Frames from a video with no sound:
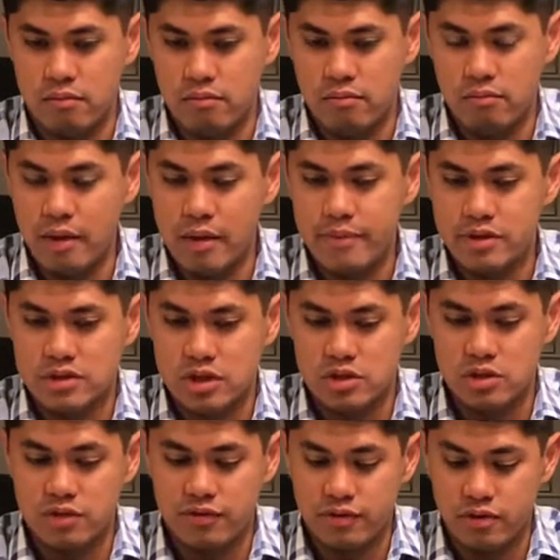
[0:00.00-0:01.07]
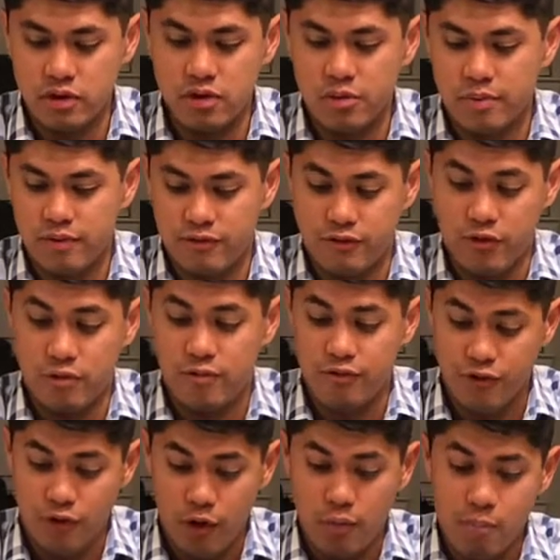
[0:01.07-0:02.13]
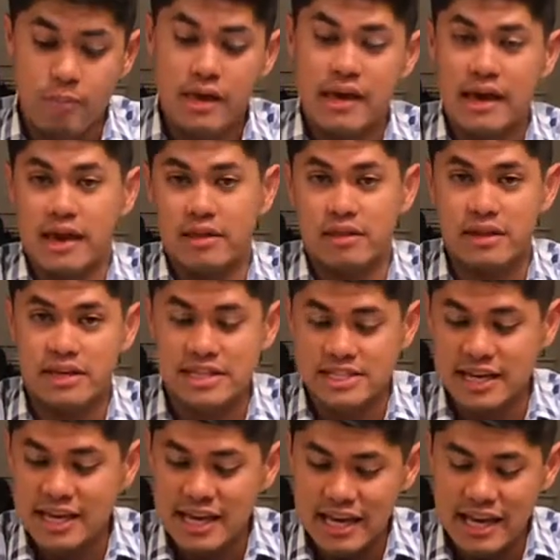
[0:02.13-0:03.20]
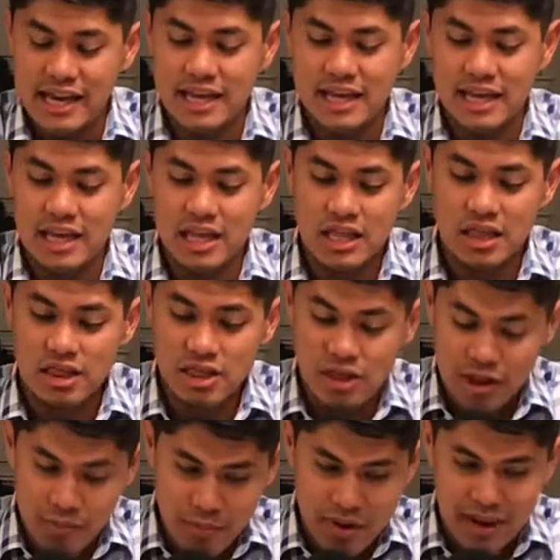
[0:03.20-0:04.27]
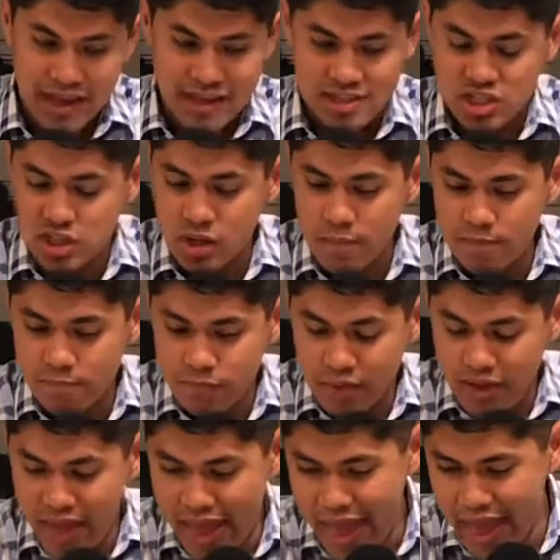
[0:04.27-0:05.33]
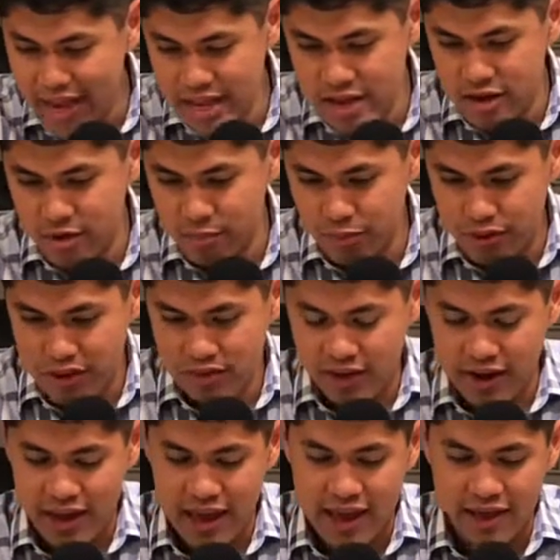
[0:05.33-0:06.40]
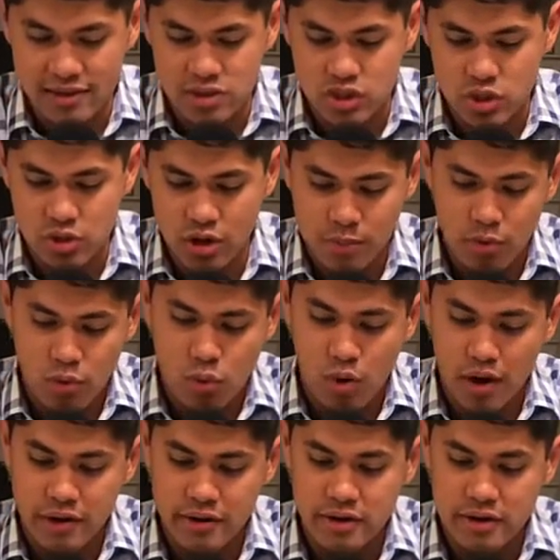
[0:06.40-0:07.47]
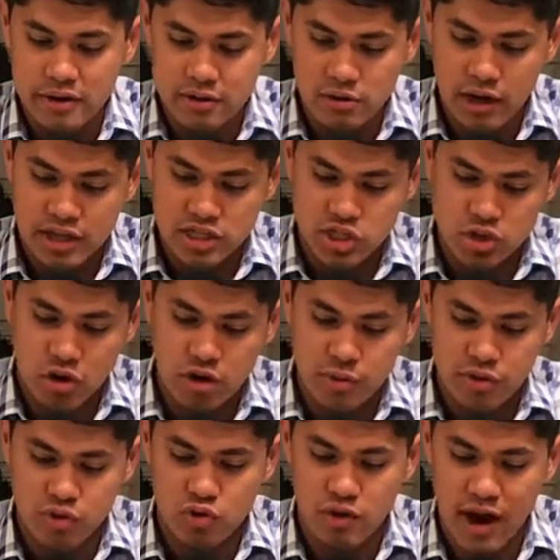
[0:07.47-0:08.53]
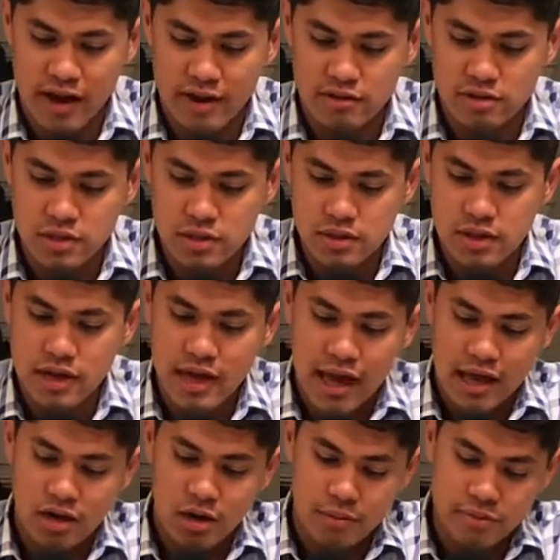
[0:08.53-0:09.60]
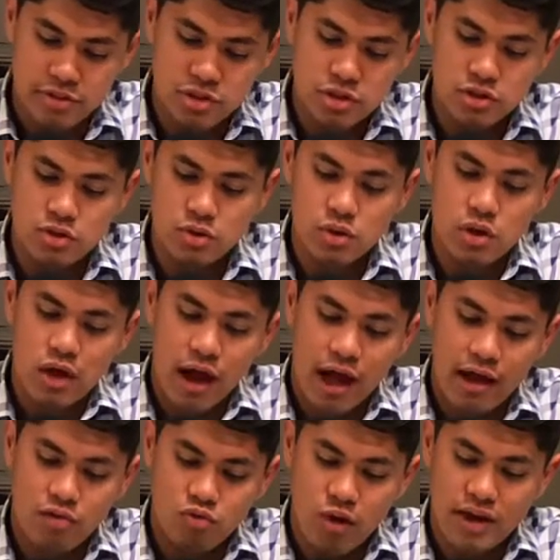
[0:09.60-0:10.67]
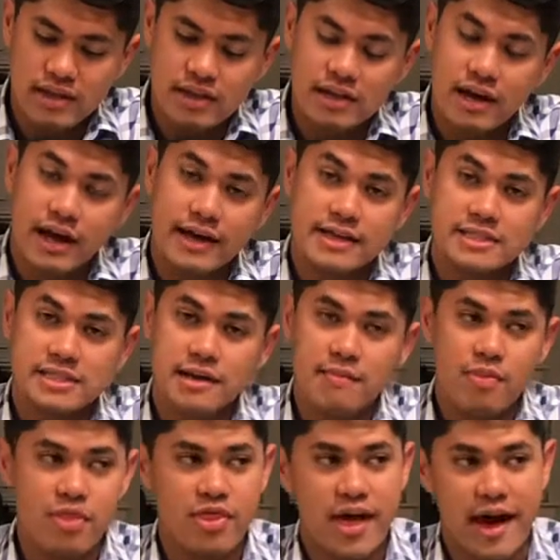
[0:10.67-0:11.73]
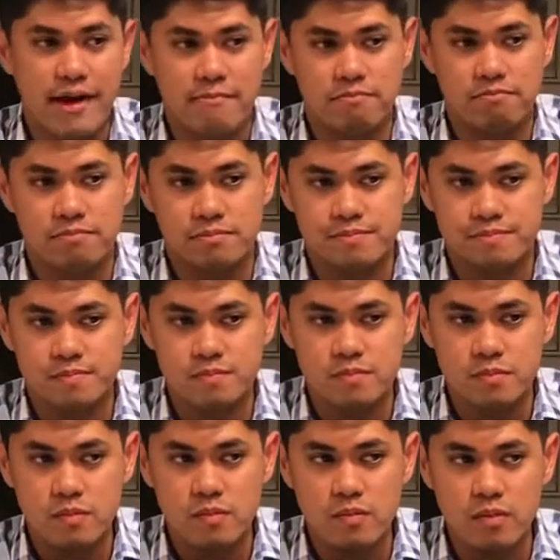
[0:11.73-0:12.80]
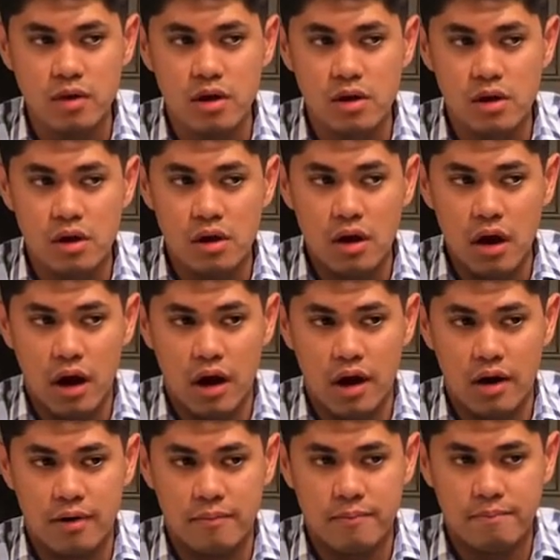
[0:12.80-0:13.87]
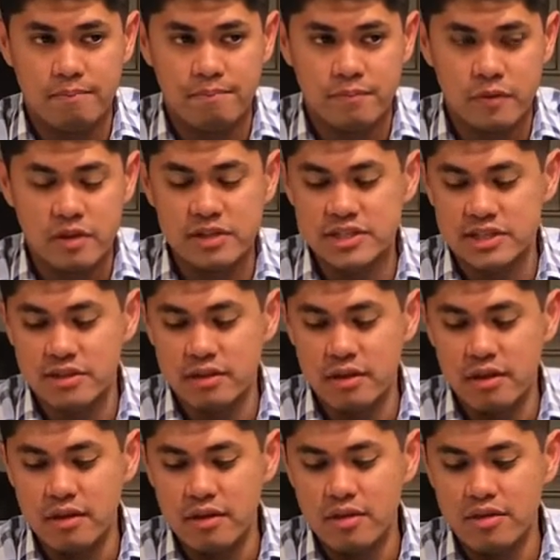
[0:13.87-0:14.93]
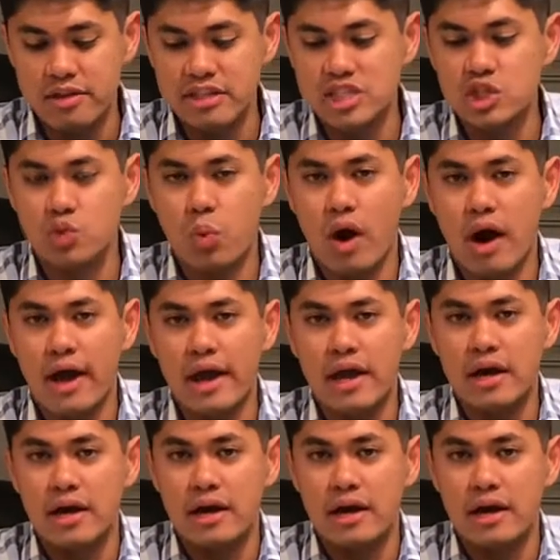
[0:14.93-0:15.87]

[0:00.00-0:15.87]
maybe it's not true for you, but for for me at least, it eliminates any complaint that I had. So number 1, I started with gratitude and number 2, I recognize that um listen, this is why